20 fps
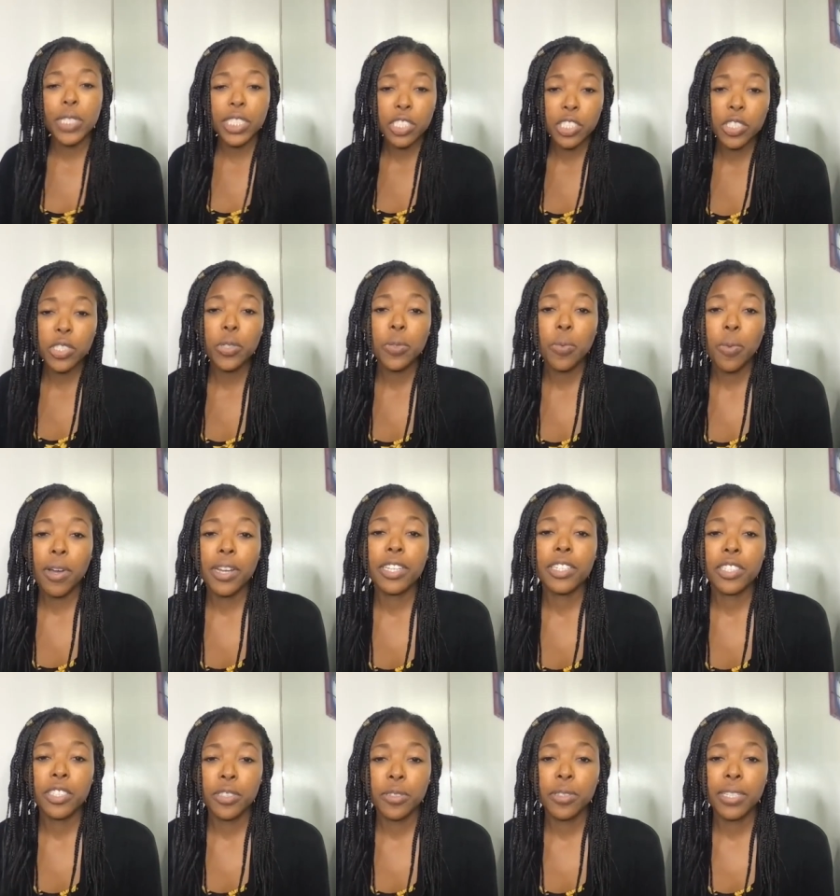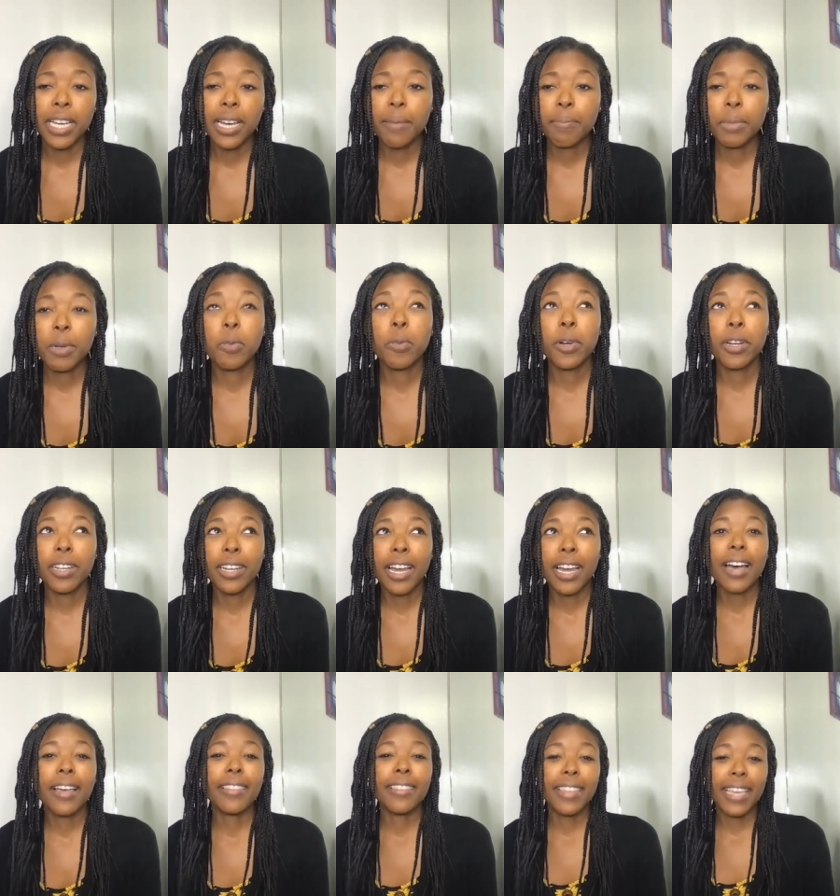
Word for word: relationships. We do want to do that, but we're not